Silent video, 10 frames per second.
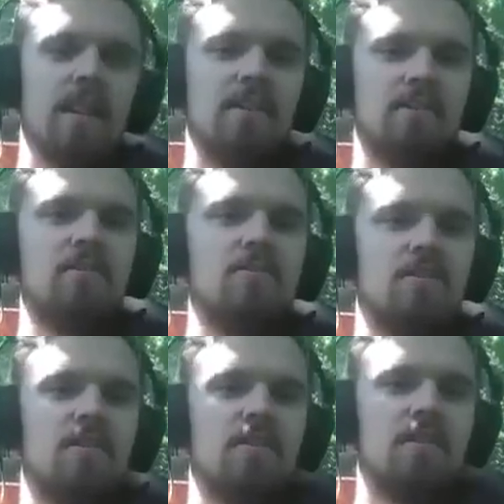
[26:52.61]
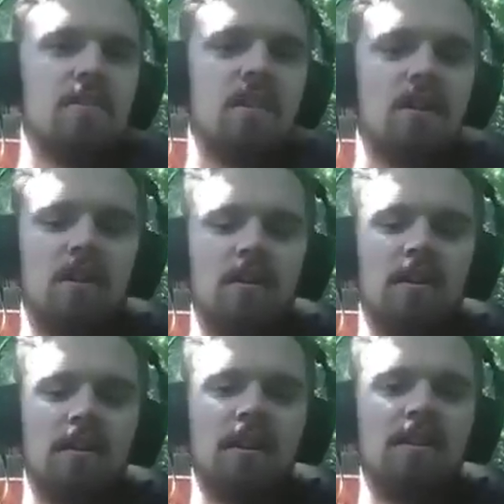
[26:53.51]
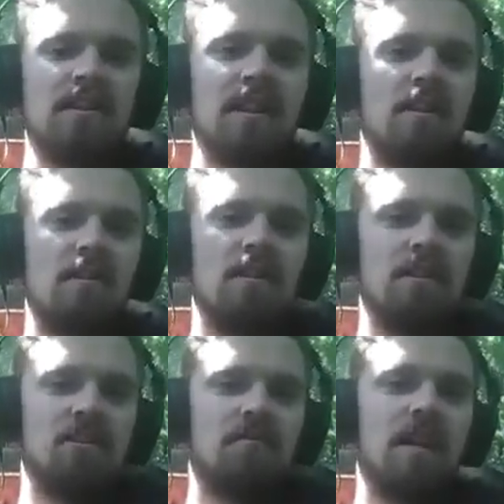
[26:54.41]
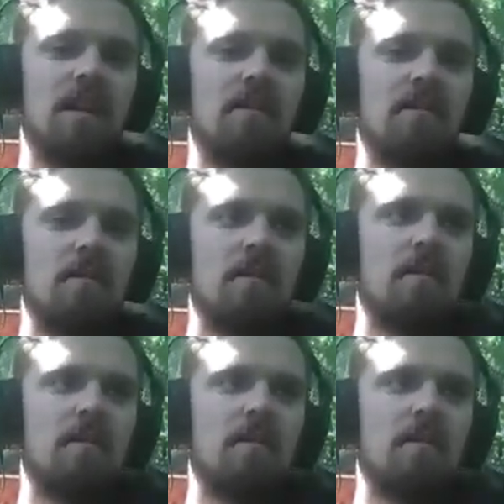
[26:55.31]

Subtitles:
and delusion are in this head-on collision right now.